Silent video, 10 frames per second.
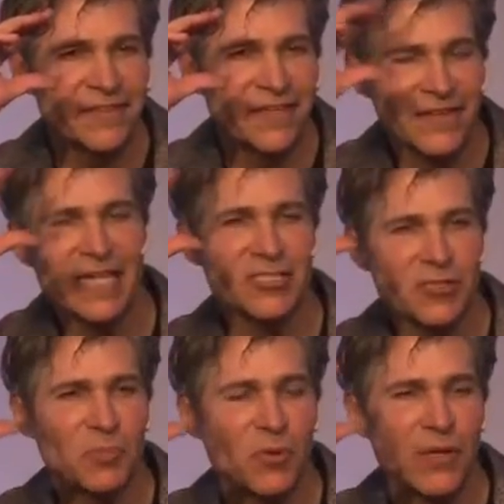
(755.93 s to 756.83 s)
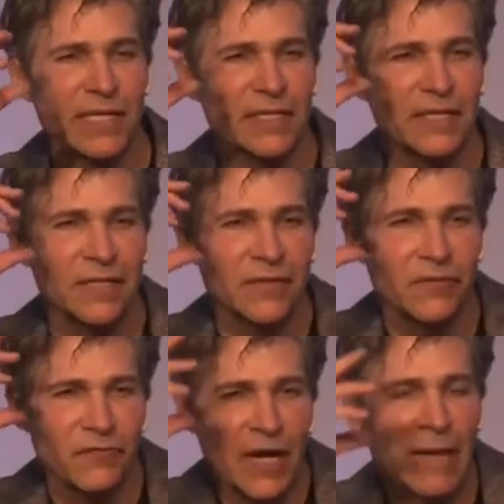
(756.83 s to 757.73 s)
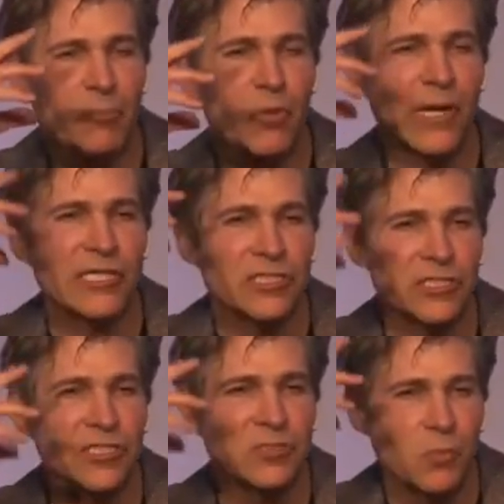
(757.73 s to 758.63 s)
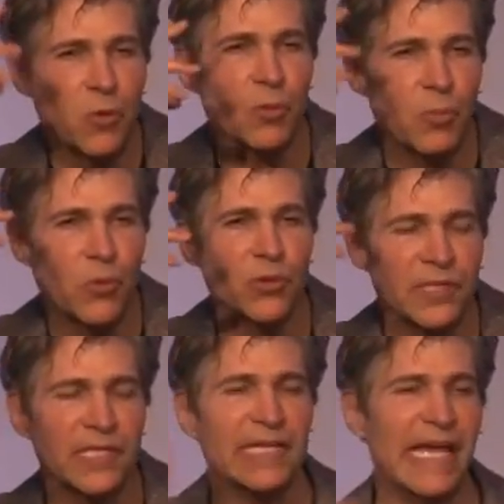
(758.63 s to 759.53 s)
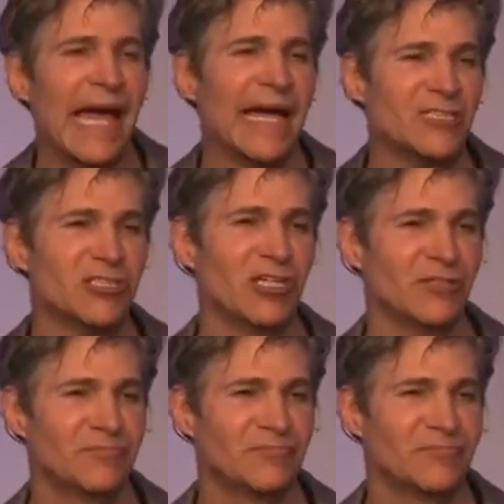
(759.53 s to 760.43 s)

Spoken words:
And that's the point. The vibration is more important than the action.